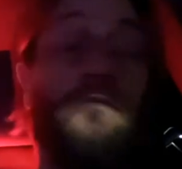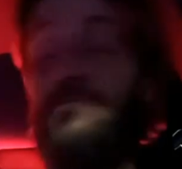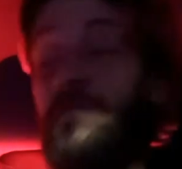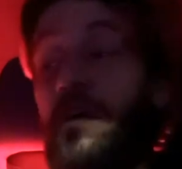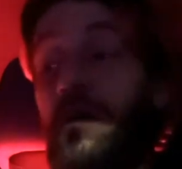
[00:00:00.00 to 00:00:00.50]

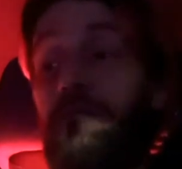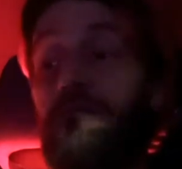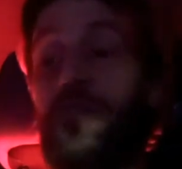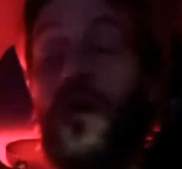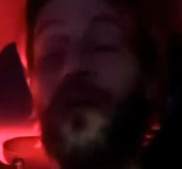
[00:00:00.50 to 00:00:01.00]
you know,
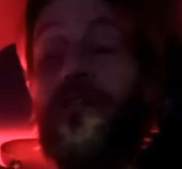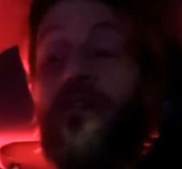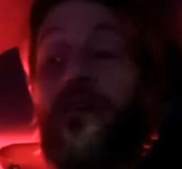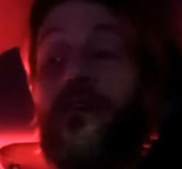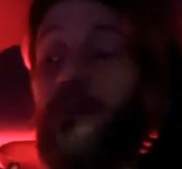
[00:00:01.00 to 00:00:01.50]
but
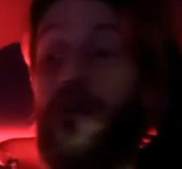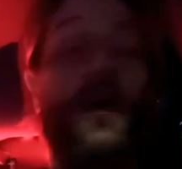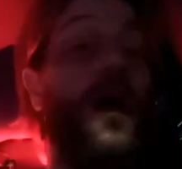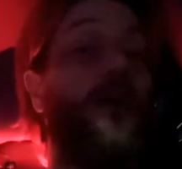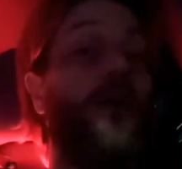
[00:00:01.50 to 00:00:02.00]

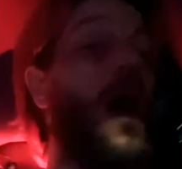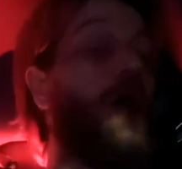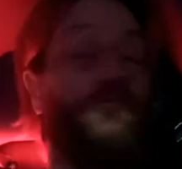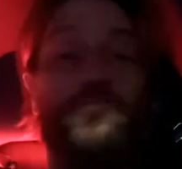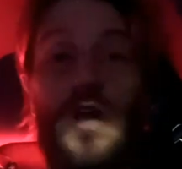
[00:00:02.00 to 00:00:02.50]
I
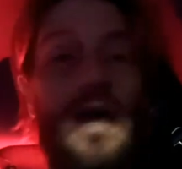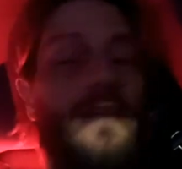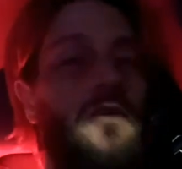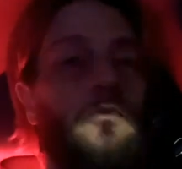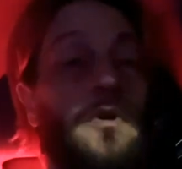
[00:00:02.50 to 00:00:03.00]

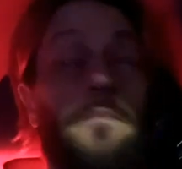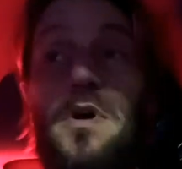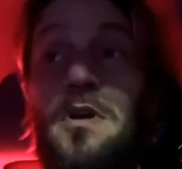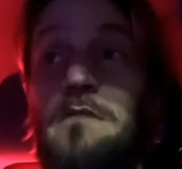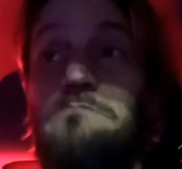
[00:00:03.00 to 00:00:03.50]
gladly would have
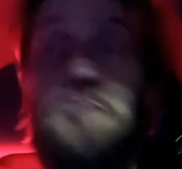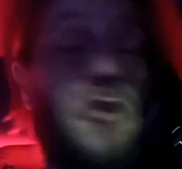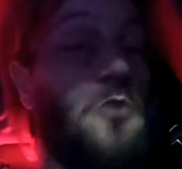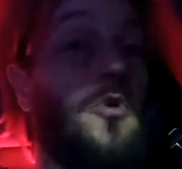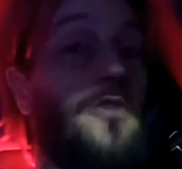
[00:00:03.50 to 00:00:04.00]
been
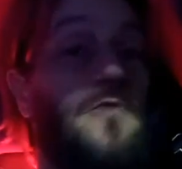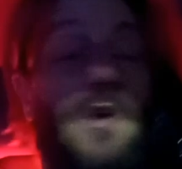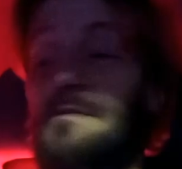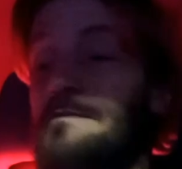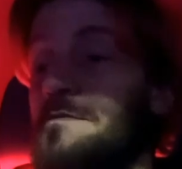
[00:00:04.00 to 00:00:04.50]
her boyfriend